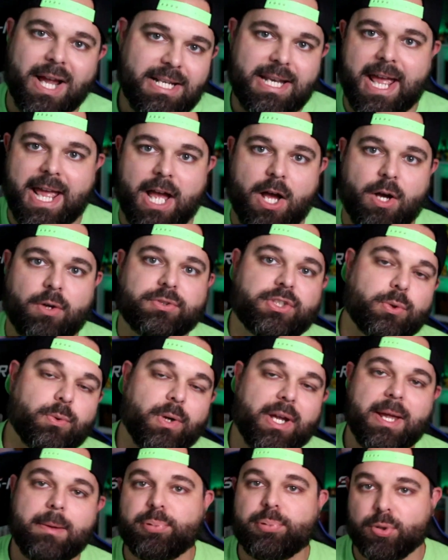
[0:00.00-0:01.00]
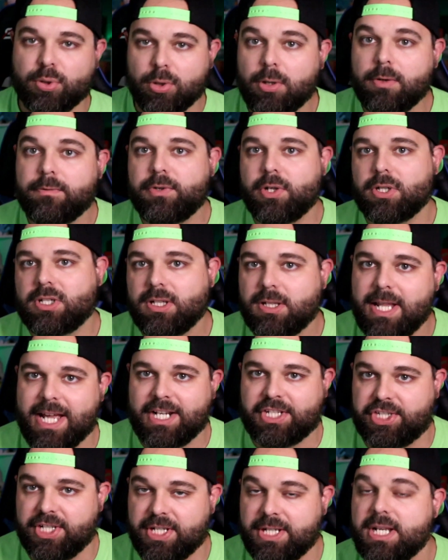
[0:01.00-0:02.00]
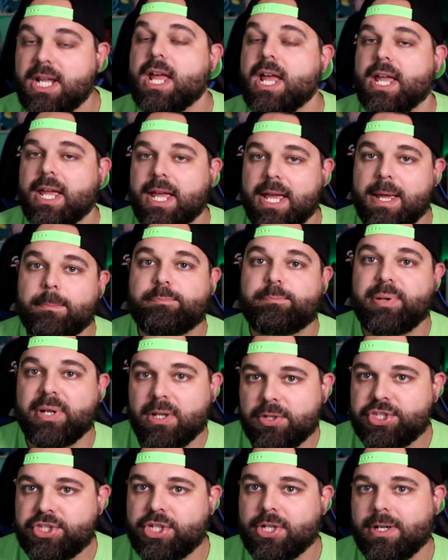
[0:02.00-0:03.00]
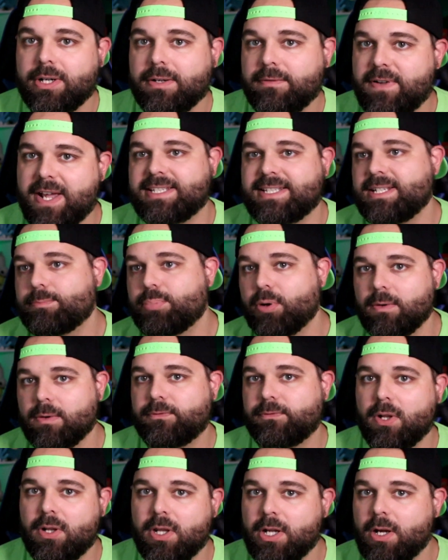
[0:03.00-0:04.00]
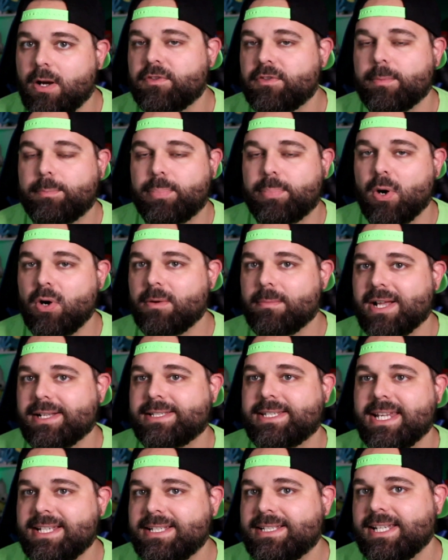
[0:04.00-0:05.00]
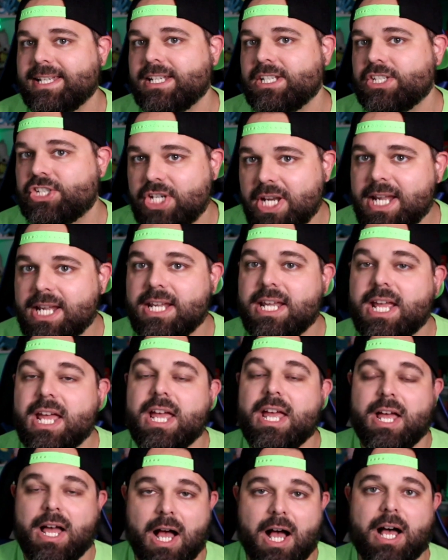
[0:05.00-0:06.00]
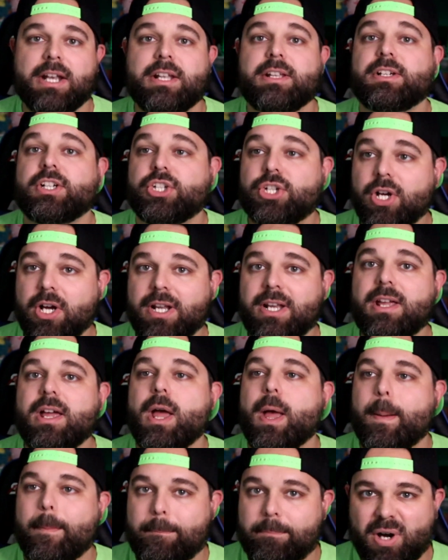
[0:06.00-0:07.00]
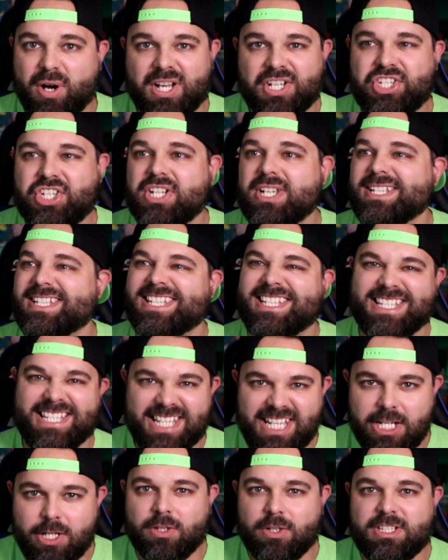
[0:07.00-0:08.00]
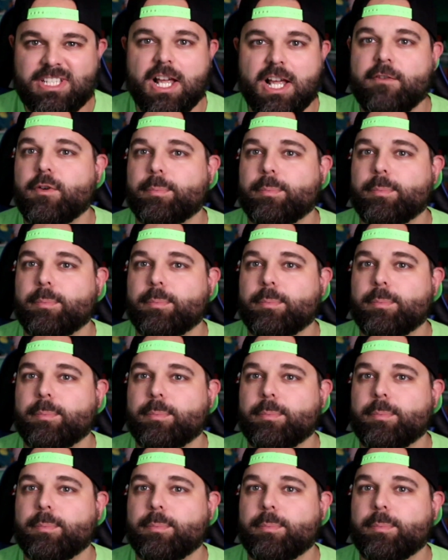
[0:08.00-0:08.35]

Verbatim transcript: now to improve your collection and build your investing portfolio of the Pokemon TCG on a good budget steals of a